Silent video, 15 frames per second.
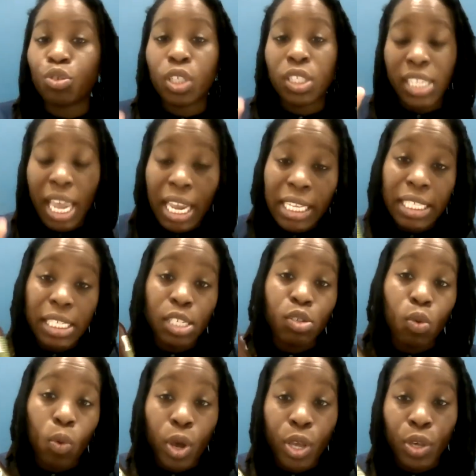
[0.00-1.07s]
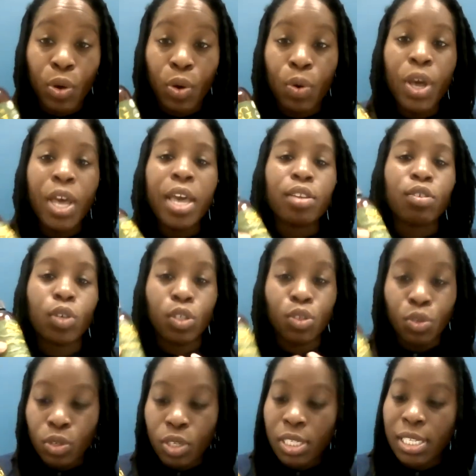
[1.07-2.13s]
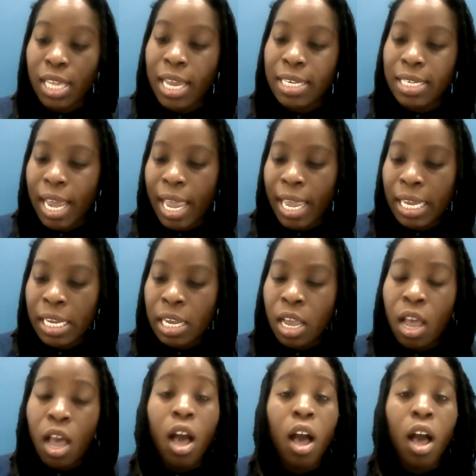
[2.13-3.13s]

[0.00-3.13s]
you can take this oil, you can do this at night.